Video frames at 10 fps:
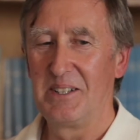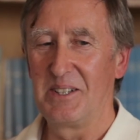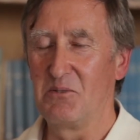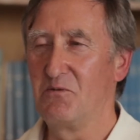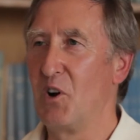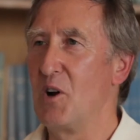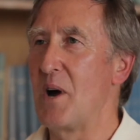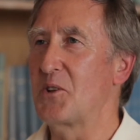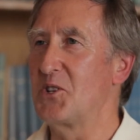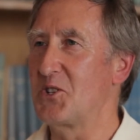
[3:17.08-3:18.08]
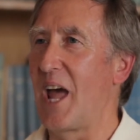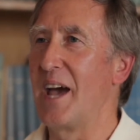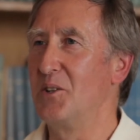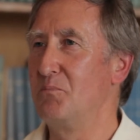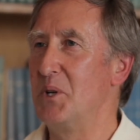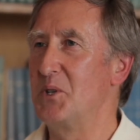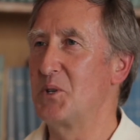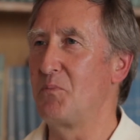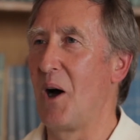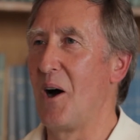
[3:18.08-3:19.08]
very much a standard
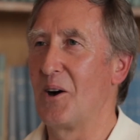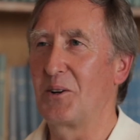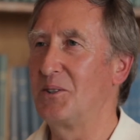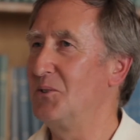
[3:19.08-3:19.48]
business park.